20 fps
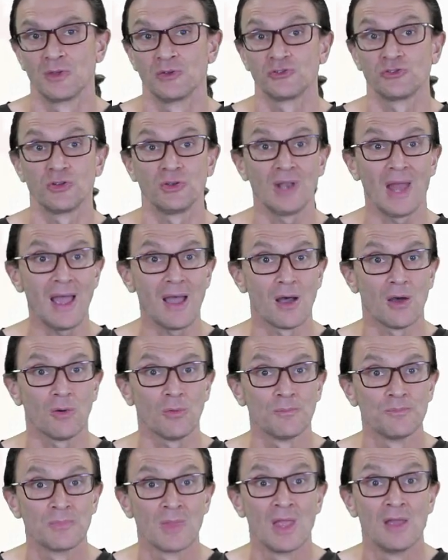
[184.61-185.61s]
So
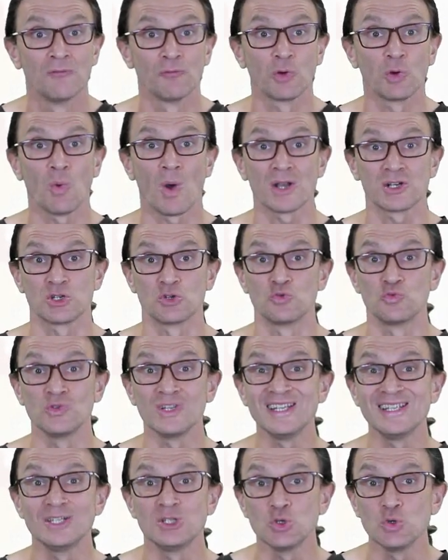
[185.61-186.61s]
now, if we want to
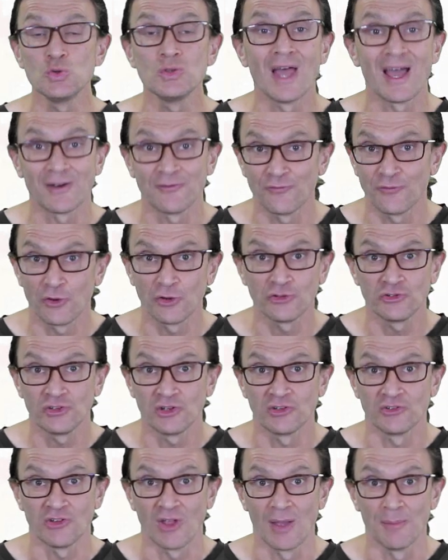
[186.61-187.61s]
redo that first
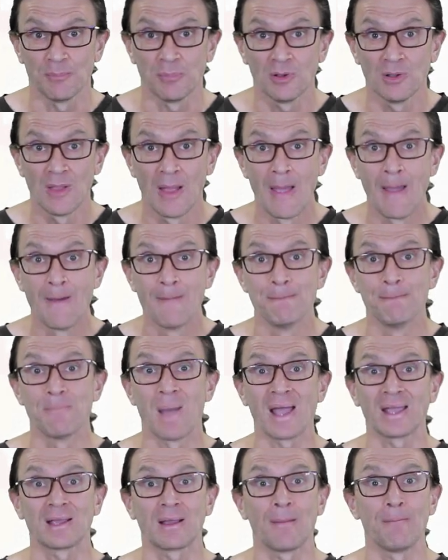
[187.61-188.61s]
example
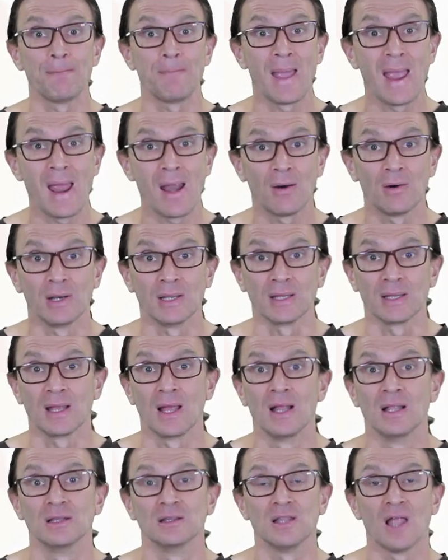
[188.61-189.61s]
by comparing
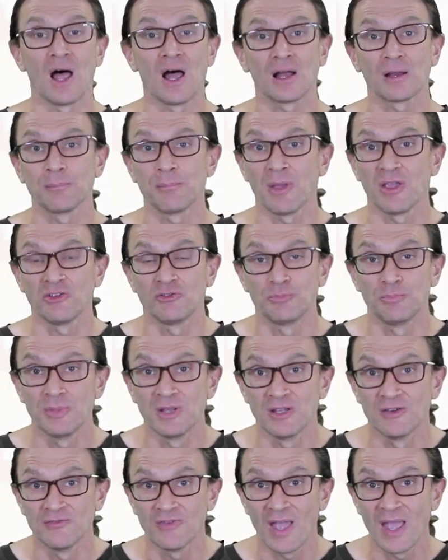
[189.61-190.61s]
log base
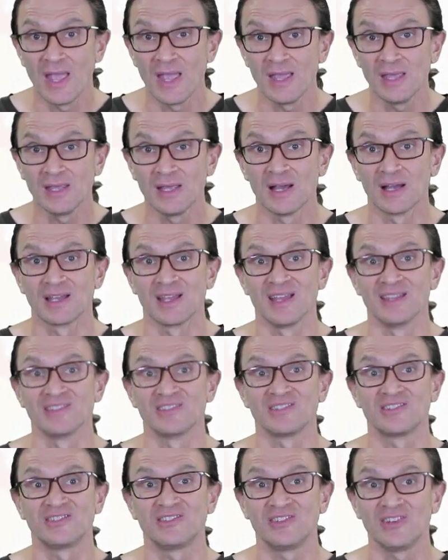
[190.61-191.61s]
b of a
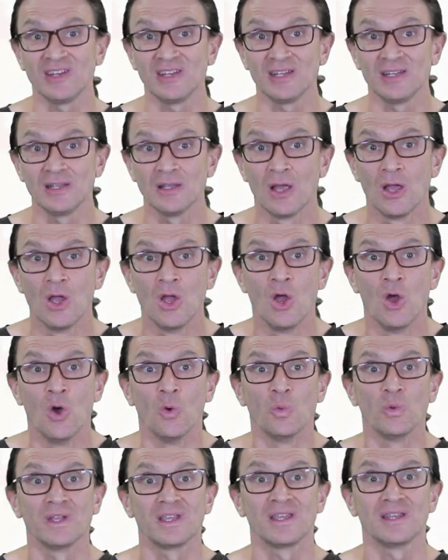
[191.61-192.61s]
against c,
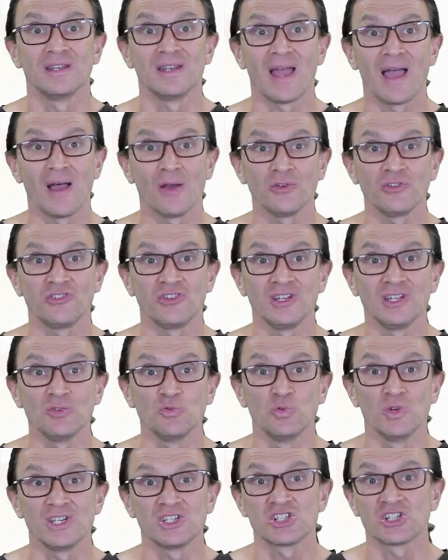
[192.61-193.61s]
we can now see
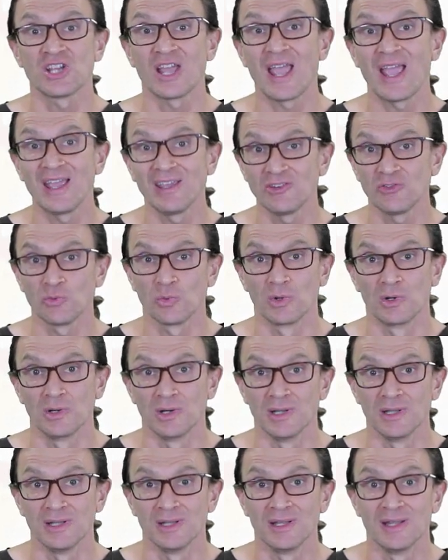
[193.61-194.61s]
which case
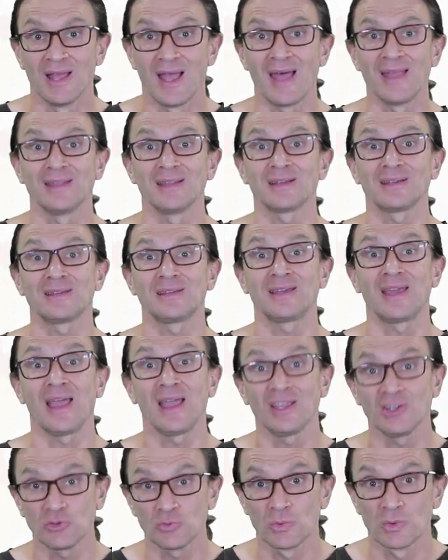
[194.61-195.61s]
we're in. And the
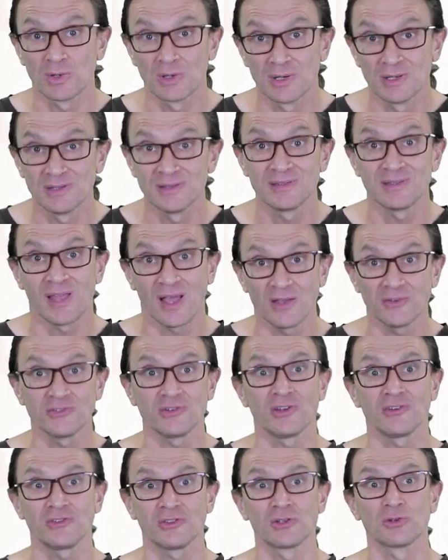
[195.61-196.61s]
case we're in
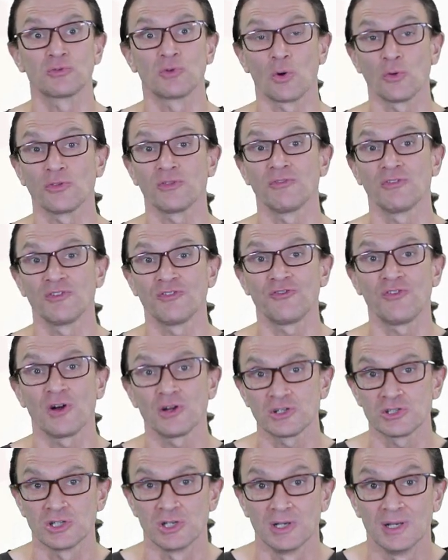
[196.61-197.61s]
tells us the growth of the
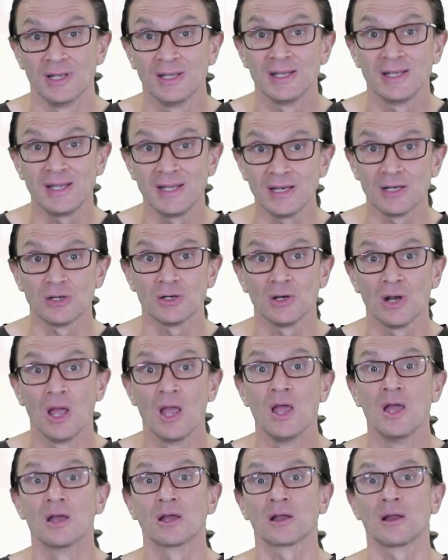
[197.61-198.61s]
function. Here,
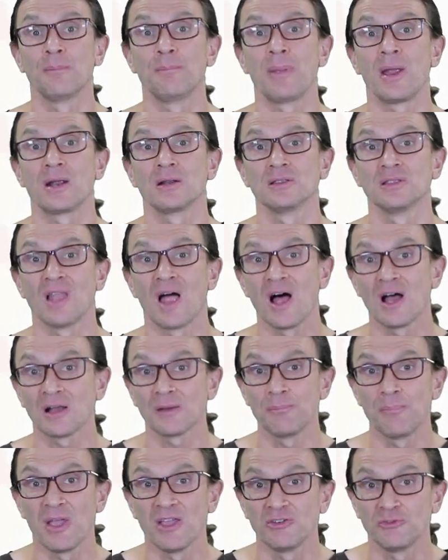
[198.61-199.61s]
compare
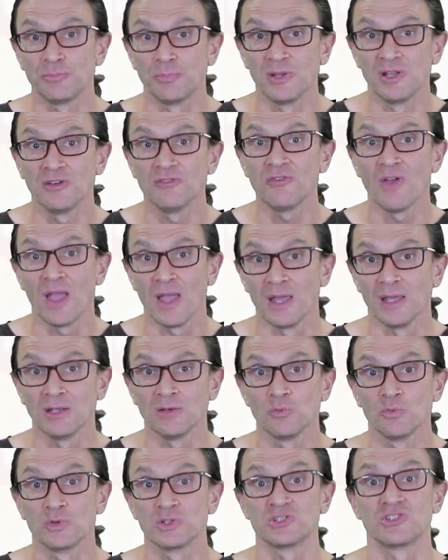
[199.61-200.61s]
log base b of
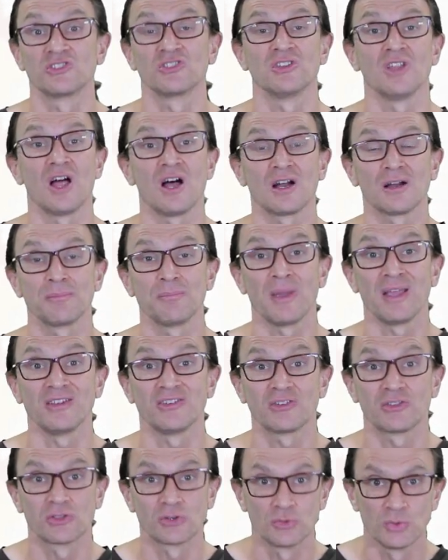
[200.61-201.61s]
a, which is log
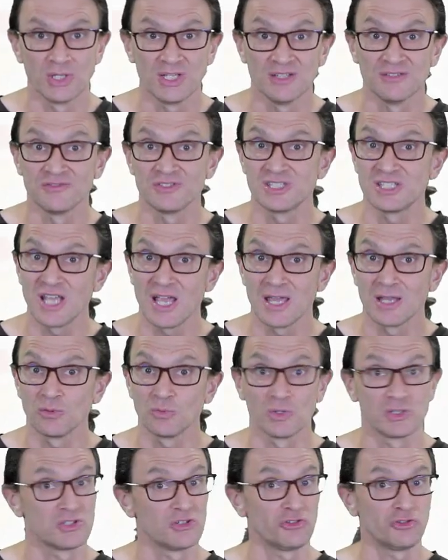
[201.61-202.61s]
base 3 of
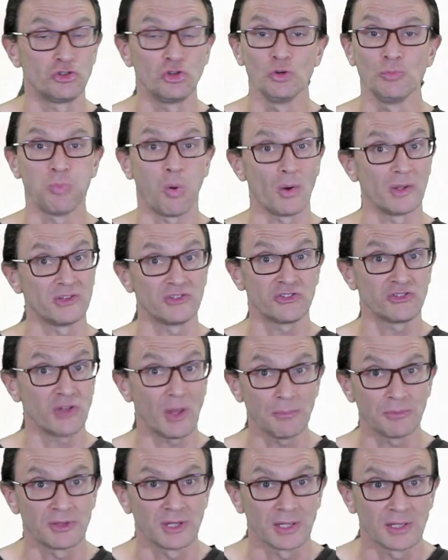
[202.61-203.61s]
10, which is 2 point
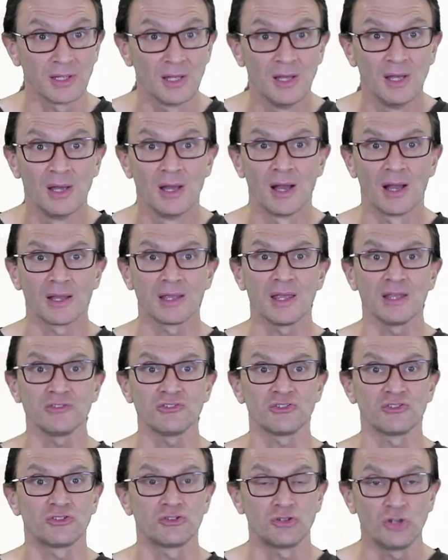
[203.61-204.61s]
something,
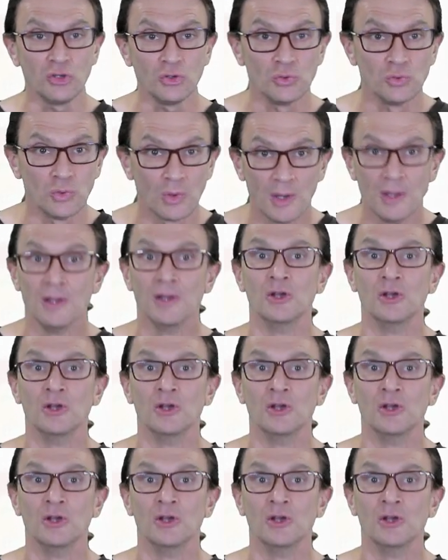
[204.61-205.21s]
against 2.